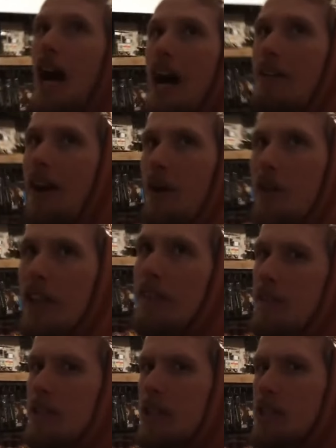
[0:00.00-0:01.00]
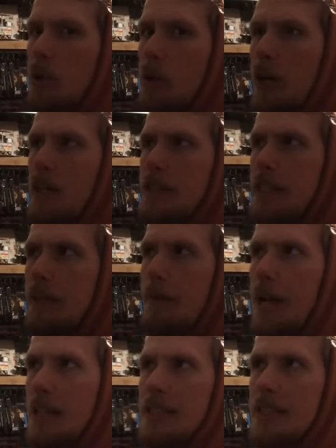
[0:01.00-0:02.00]
I, I don't think I've ever done a toy hunt at TJ
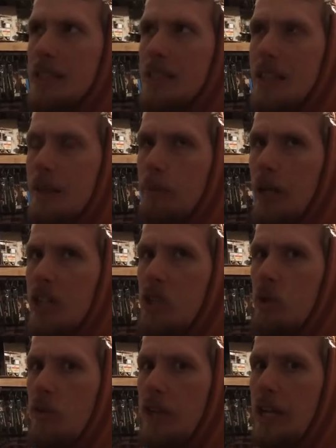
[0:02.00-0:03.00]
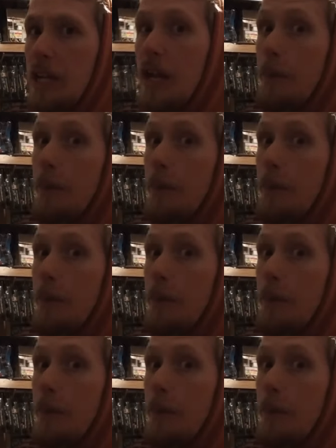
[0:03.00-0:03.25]
Maxx. I think this is like a brand new thing.